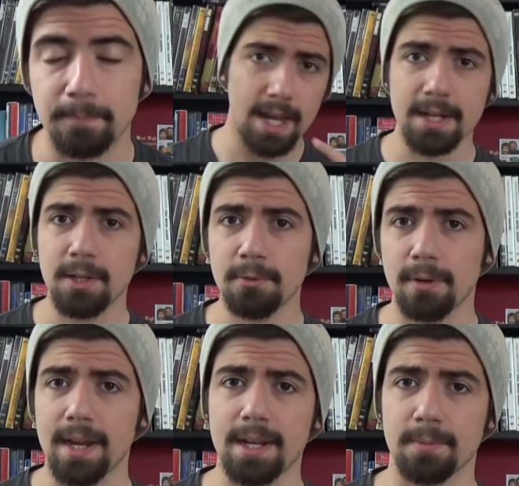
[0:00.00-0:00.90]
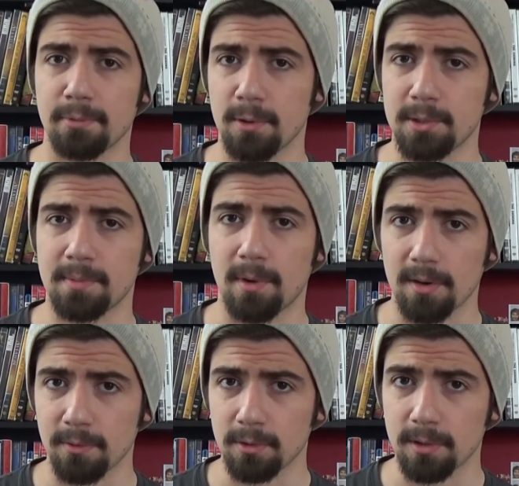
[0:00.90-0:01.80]
Edgar Wright approached
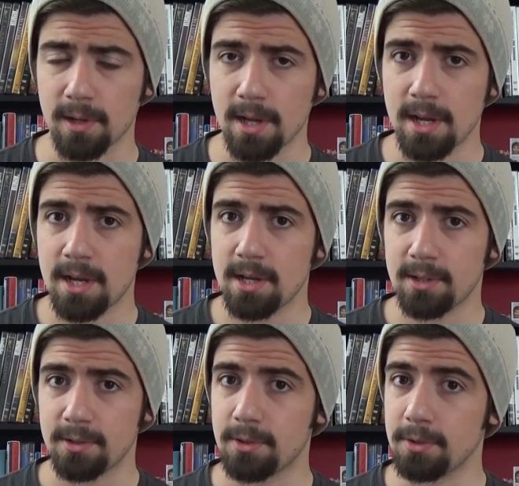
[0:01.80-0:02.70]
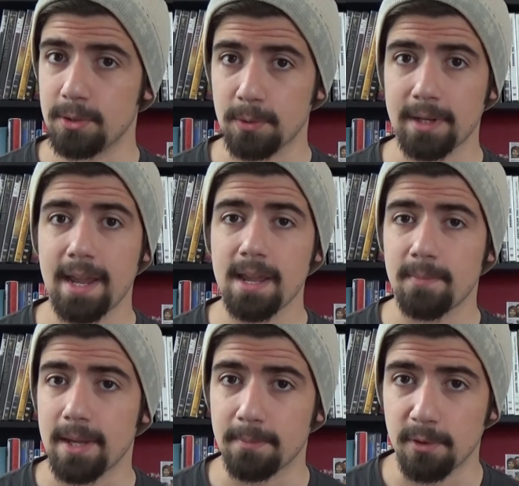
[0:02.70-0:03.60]
Marvel to do an
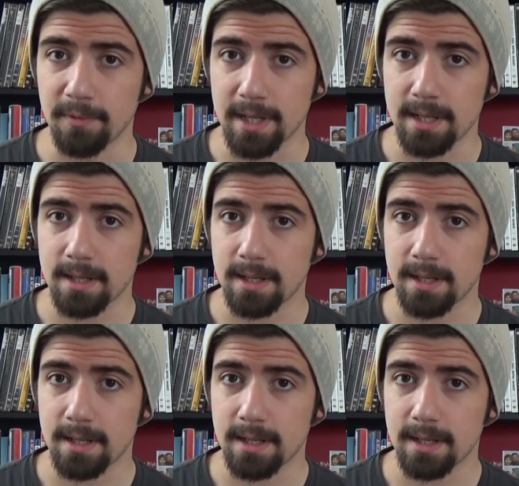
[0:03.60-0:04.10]
Ant-Man movie.